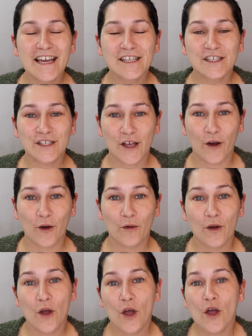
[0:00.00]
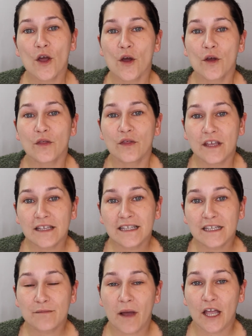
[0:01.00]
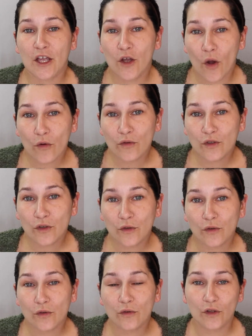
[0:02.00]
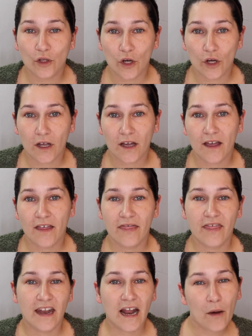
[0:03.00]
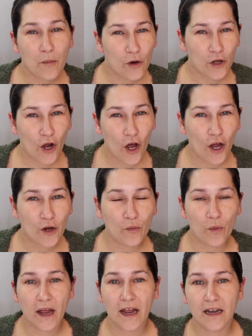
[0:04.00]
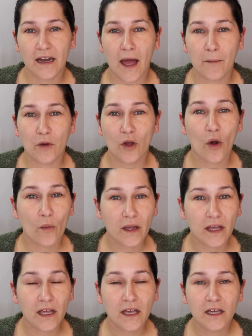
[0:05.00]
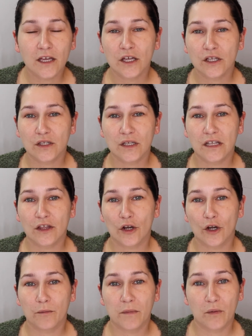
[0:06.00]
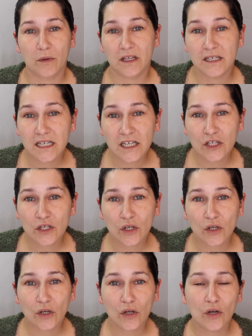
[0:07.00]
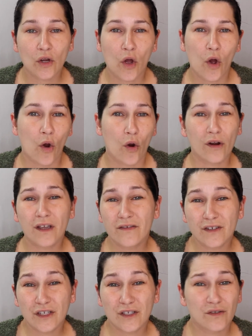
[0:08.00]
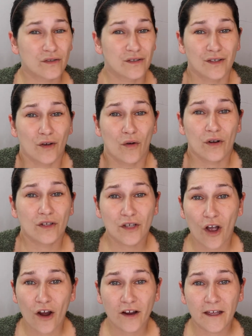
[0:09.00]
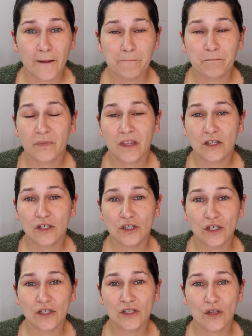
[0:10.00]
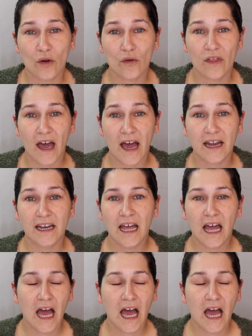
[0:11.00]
So this is my go-to look that I'll put on when I'm going to either meet with a teacher or even just to go to Target, just so that